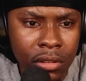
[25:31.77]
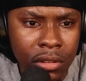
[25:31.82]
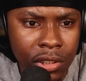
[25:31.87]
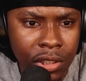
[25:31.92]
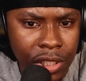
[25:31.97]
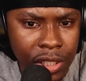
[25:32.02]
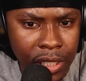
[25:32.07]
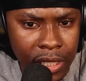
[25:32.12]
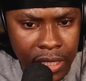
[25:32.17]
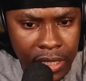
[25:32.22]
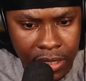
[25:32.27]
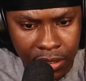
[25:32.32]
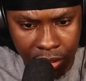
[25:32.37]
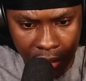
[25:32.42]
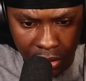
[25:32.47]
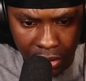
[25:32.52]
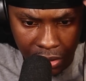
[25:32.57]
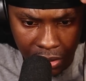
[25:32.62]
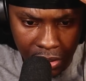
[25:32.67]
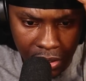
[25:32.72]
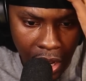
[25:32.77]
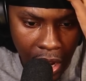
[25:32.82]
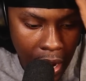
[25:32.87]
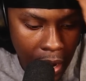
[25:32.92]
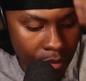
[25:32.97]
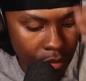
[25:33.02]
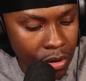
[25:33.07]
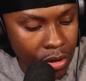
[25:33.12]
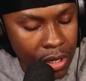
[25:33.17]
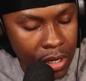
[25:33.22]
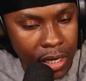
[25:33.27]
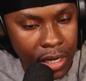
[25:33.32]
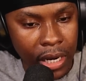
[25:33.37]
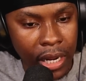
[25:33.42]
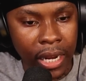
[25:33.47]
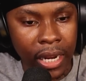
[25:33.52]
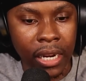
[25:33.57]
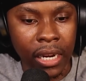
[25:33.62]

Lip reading: Jesus. No, I'm not going to lie.